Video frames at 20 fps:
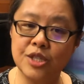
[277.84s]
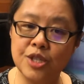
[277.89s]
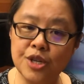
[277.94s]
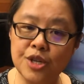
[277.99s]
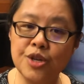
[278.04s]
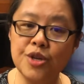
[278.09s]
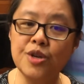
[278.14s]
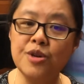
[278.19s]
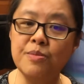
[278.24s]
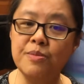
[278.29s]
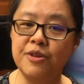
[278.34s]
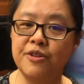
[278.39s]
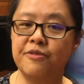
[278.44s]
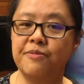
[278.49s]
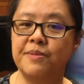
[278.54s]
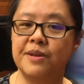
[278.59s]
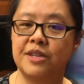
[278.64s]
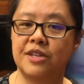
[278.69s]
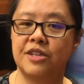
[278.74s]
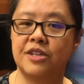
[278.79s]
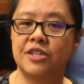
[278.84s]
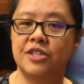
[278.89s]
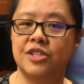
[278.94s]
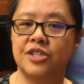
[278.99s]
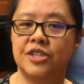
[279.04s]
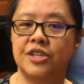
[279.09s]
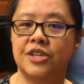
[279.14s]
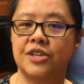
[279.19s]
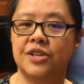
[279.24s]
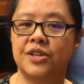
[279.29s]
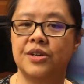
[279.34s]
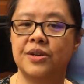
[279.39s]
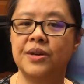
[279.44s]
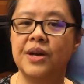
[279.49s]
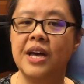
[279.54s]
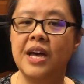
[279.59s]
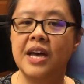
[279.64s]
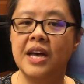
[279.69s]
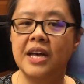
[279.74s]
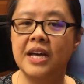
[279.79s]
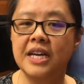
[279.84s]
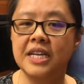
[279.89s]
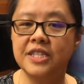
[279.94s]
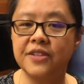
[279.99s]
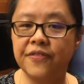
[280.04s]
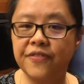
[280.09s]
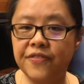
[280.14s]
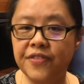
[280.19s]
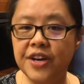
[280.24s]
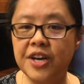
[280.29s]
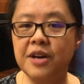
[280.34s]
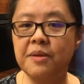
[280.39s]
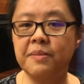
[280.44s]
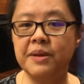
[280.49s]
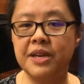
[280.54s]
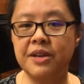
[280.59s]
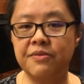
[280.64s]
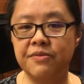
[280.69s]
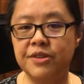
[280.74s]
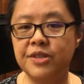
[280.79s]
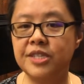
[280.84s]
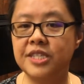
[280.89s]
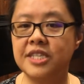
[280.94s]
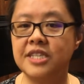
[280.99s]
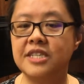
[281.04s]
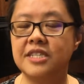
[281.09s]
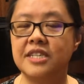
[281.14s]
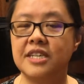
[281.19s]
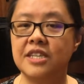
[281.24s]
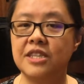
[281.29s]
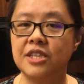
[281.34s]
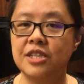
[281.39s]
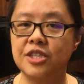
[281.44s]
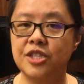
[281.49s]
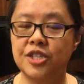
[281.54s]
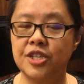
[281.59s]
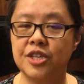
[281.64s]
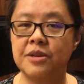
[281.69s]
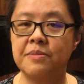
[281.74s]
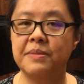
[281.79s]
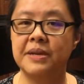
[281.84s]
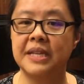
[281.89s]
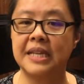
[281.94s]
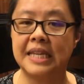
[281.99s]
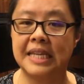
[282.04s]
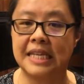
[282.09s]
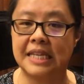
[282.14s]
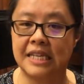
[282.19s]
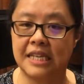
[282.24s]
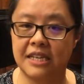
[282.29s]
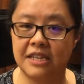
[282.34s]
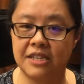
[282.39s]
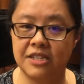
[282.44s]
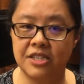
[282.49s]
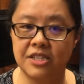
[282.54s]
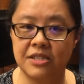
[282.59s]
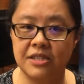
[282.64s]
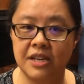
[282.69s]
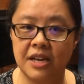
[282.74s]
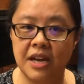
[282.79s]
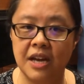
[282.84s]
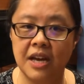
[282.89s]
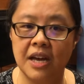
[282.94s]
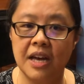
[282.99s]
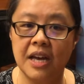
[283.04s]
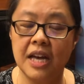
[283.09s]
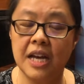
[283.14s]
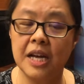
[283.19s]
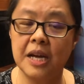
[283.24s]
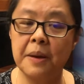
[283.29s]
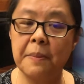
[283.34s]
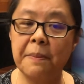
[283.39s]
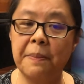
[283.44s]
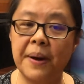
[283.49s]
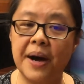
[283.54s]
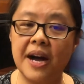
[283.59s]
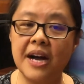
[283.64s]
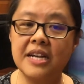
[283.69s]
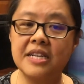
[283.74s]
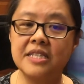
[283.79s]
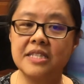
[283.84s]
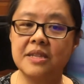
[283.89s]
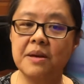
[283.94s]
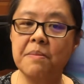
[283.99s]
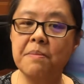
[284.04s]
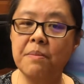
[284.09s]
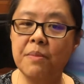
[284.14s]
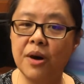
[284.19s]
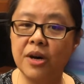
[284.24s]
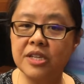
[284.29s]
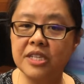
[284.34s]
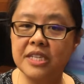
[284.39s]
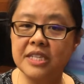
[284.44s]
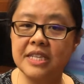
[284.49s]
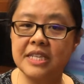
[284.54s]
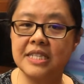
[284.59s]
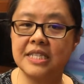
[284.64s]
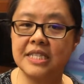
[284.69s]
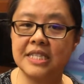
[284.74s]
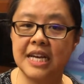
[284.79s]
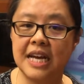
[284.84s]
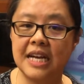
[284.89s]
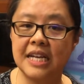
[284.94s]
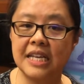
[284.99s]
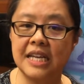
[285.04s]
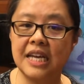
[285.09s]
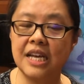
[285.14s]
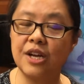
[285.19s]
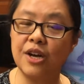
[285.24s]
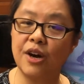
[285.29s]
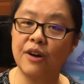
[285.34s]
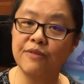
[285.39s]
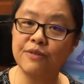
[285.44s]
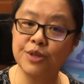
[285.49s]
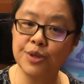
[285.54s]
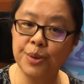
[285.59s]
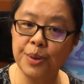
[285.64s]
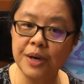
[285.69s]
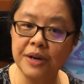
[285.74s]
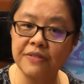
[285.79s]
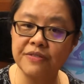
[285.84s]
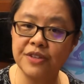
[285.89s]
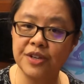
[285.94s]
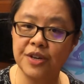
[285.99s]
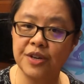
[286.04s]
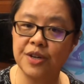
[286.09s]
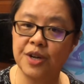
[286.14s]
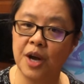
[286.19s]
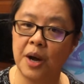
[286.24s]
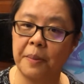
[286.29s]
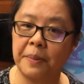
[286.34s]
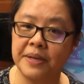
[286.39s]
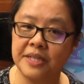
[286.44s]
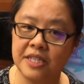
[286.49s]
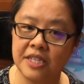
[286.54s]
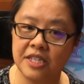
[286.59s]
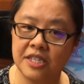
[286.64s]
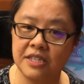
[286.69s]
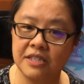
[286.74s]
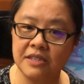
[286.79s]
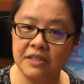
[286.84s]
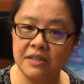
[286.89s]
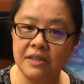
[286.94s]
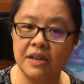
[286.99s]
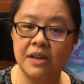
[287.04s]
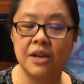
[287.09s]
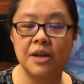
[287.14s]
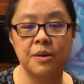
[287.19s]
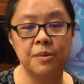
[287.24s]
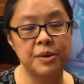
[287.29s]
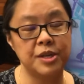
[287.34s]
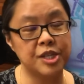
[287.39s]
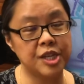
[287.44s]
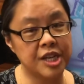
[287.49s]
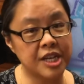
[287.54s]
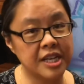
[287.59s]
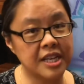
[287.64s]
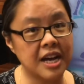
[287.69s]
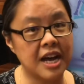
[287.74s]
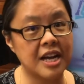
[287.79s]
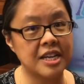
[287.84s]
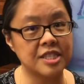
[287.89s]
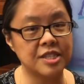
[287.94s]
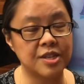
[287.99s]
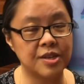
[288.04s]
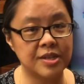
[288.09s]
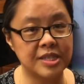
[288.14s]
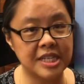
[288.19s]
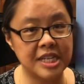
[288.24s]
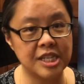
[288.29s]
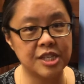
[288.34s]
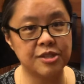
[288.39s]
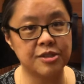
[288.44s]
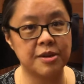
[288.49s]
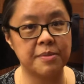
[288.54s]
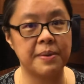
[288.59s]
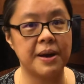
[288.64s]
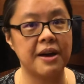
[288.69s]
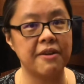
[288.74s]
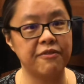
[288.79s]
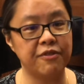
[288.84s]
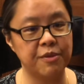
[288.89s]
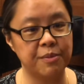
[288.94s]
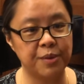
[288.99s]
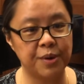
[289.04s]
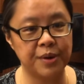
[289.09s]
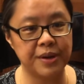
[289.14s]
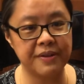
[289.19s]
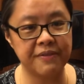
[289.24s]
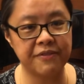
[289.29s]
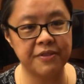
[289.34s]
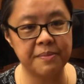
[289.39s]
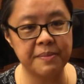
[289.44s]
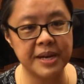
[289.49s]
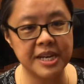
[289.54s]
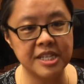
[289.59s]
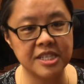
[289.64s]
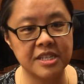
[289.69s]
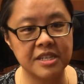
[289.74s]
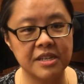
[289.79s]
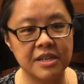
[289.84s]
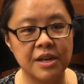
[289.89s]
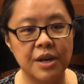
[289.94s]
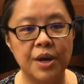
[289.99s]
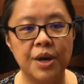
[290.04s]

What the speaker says: 2-movement concerto is firmly rooted in the German lineage. It combines the modernist technique of 12-tone composition, which you can ask your teacher about for more information,